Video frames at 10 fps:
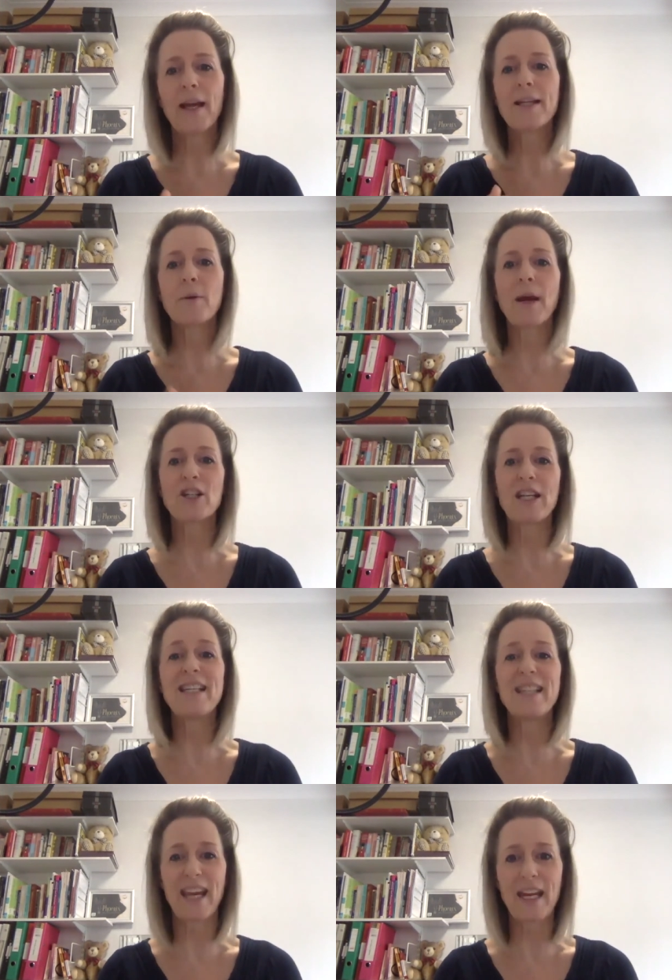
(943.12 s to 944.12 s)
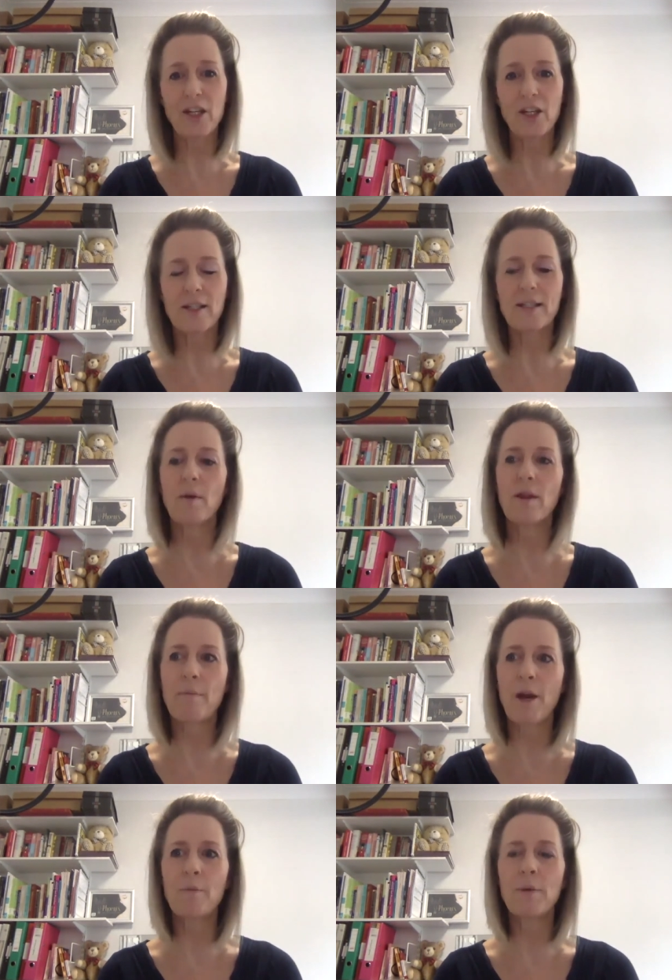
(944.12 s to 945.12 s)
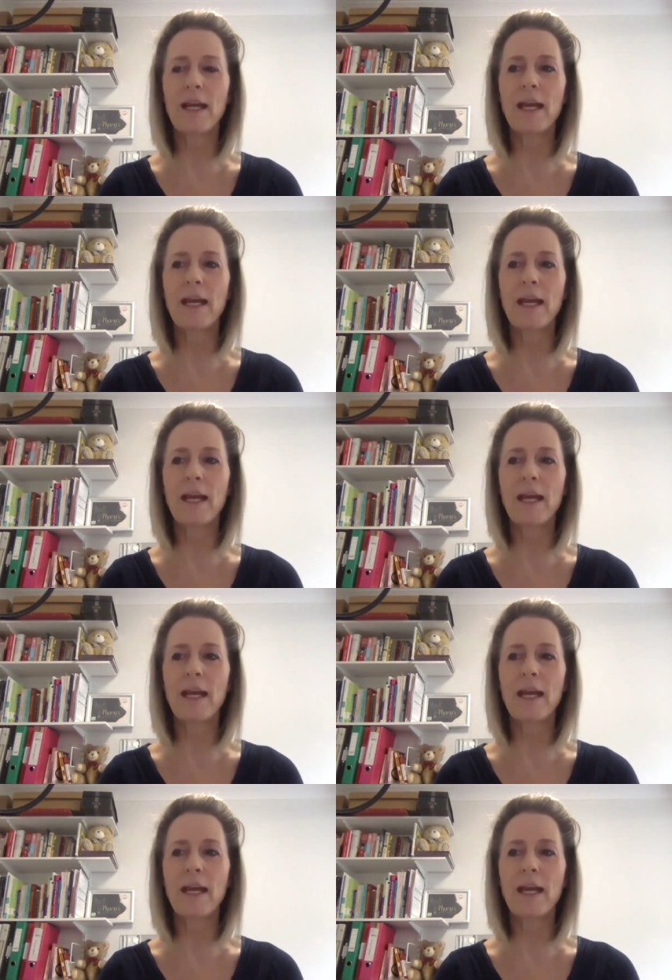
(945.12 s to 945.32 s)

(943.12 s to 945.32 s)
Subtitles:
to actually teach. So at the moment